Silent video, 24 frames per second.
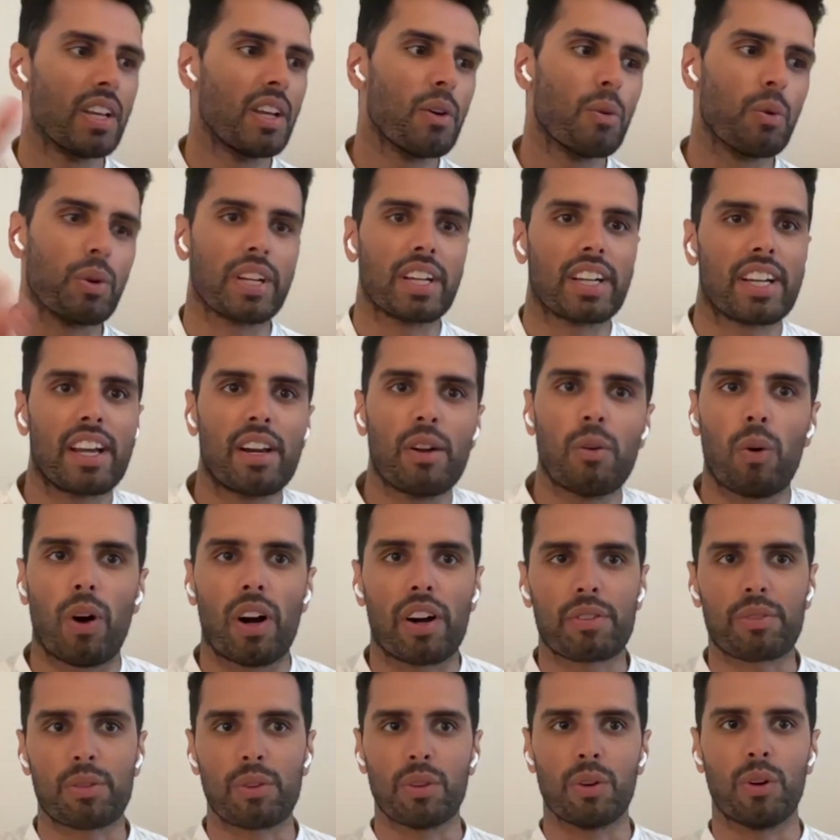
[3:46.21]
we can kind of
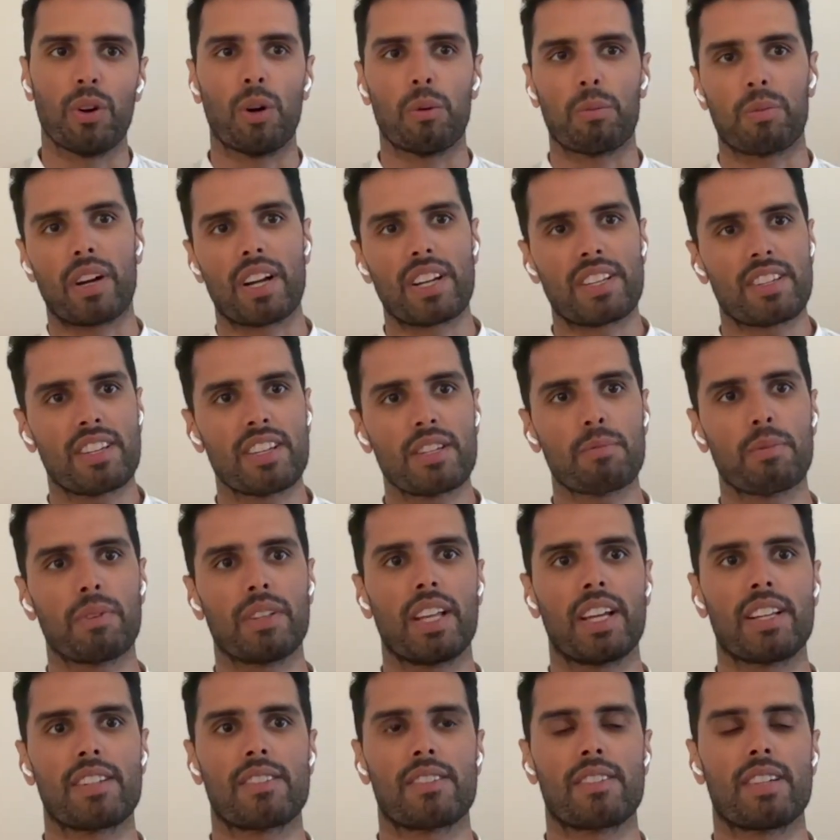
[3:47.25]
walk through the whole process, but
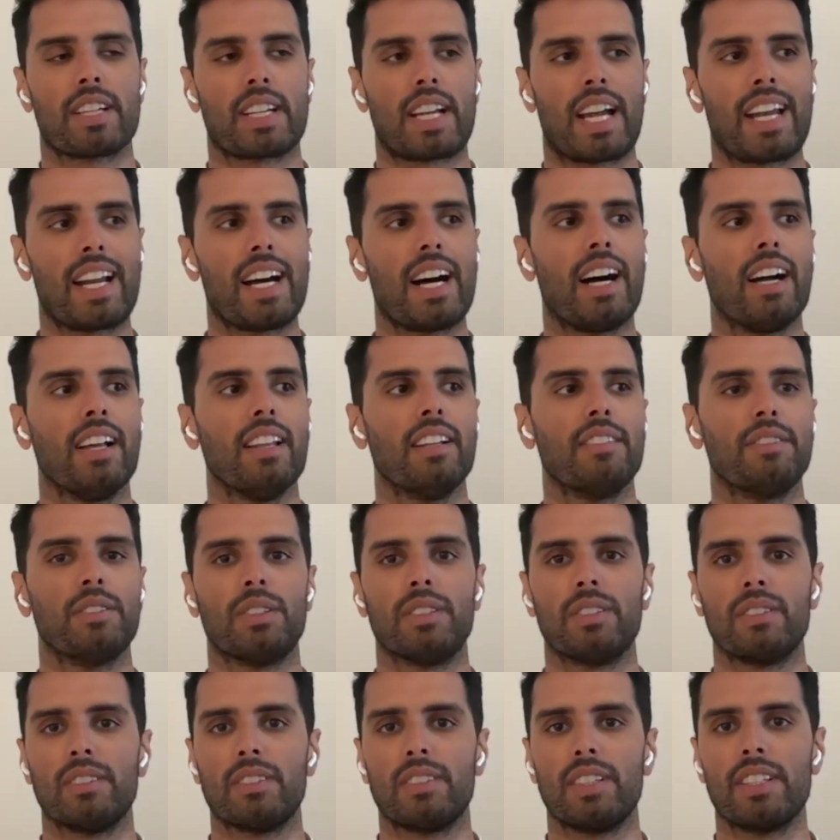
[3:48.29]
that's like at a high
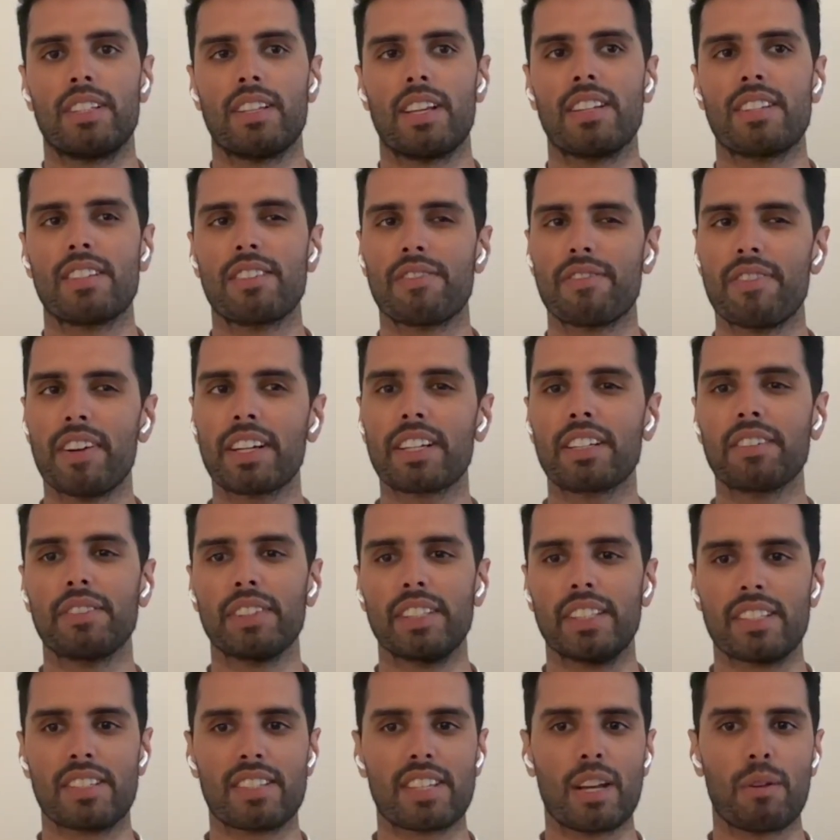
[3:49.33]
level, it's effectively
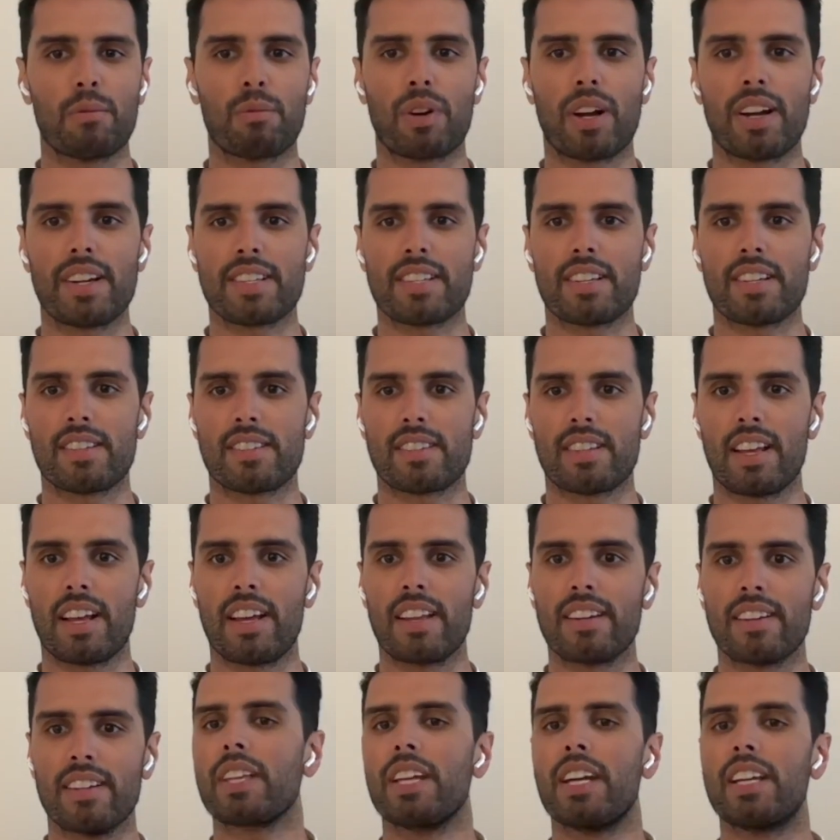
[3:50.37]
the same process that
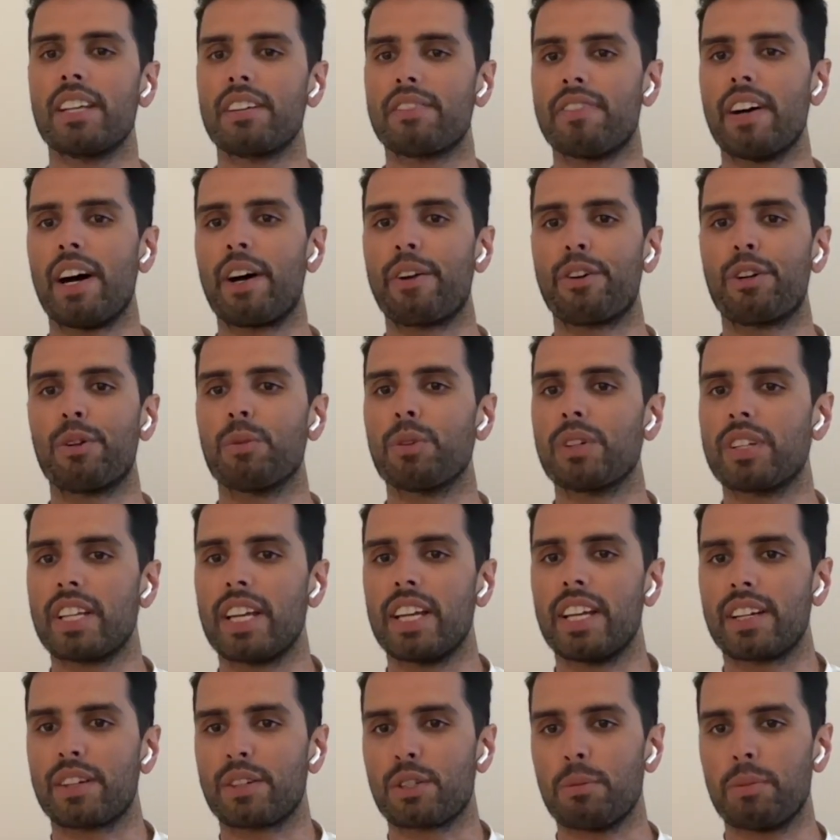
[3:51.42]
any founder would
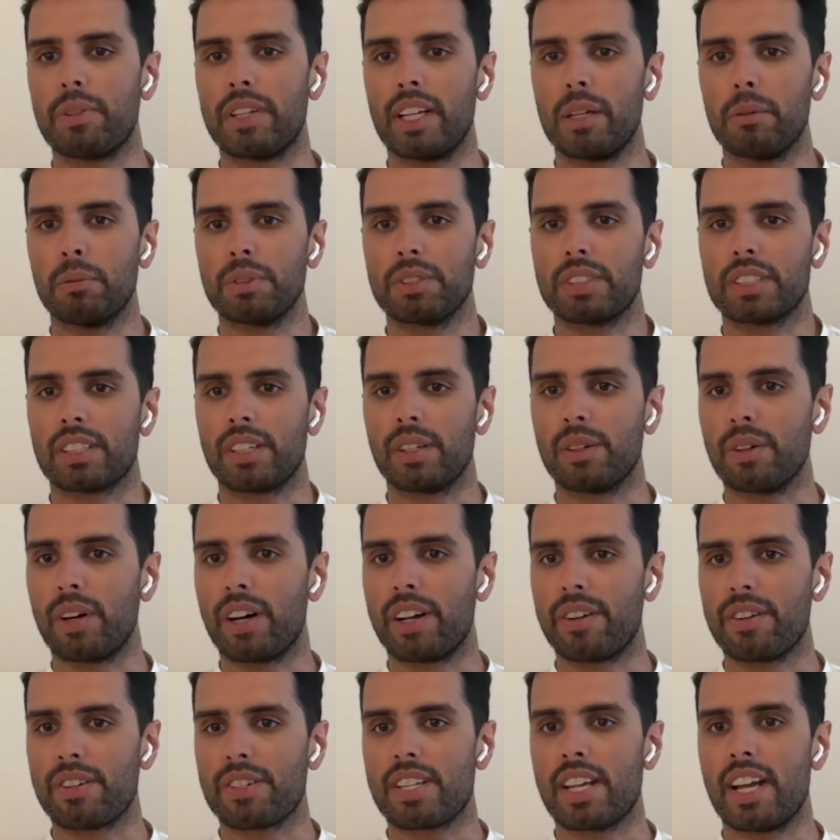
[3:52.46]
take to be able to go
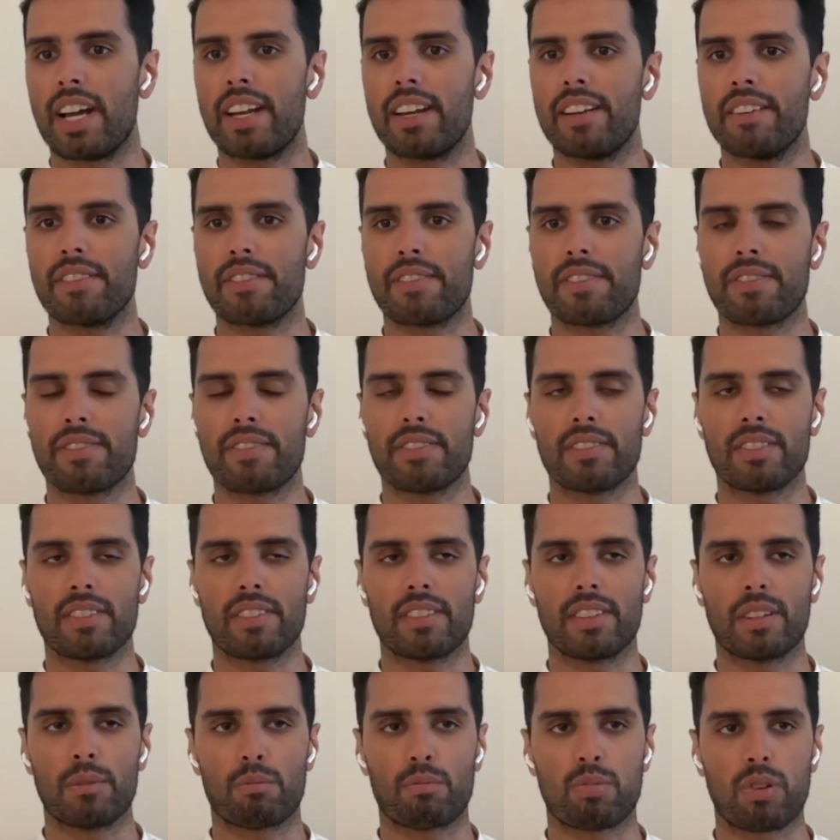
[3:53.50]
understand if
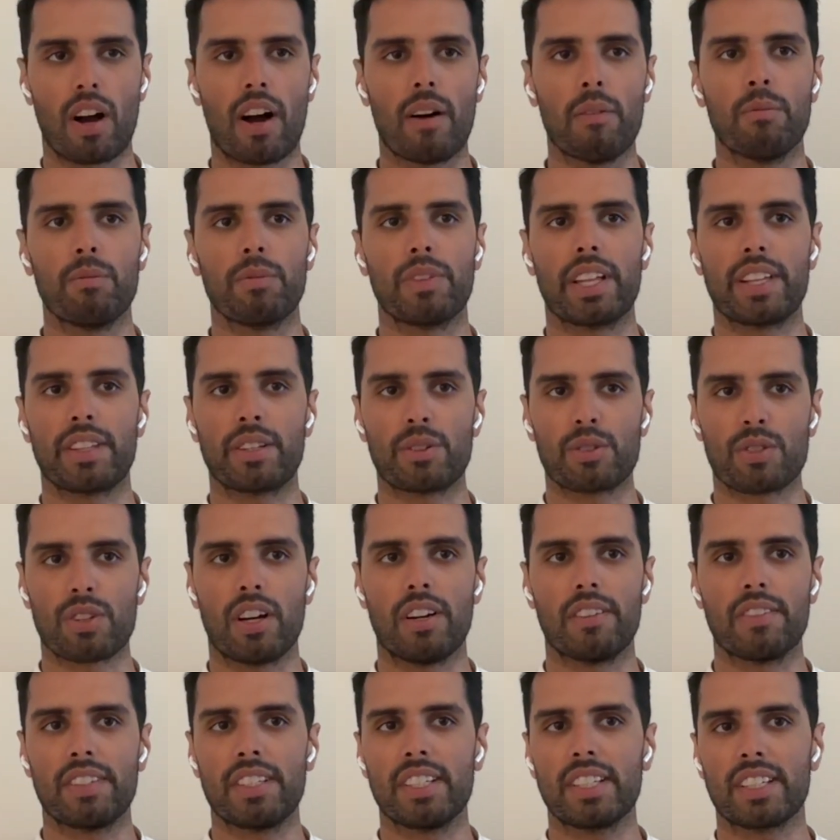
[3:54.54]
the problem that they're
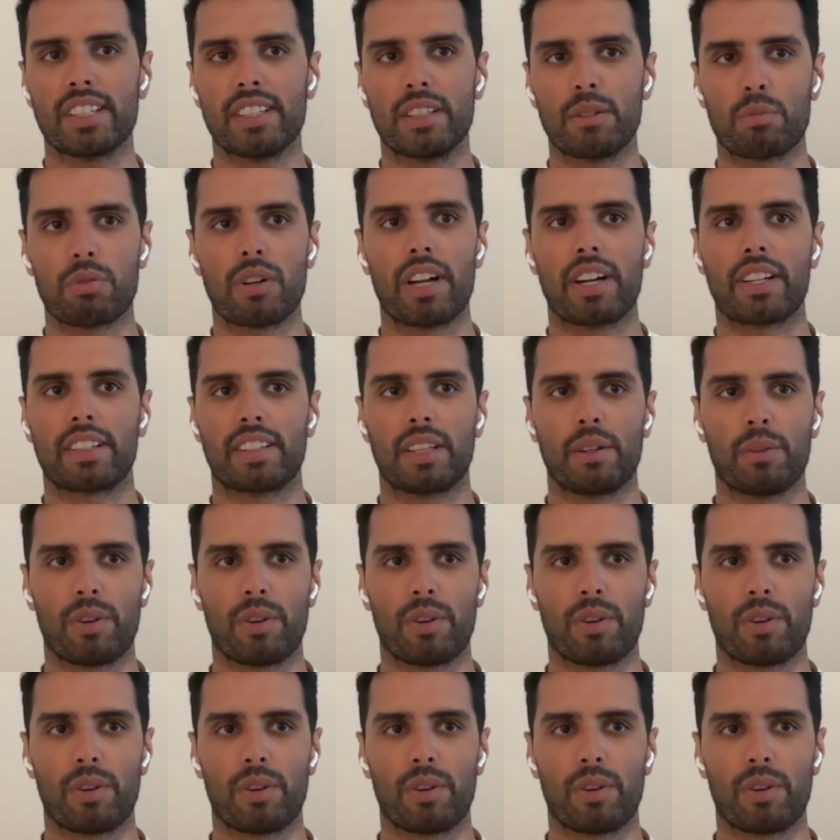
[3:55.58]
solving and the product they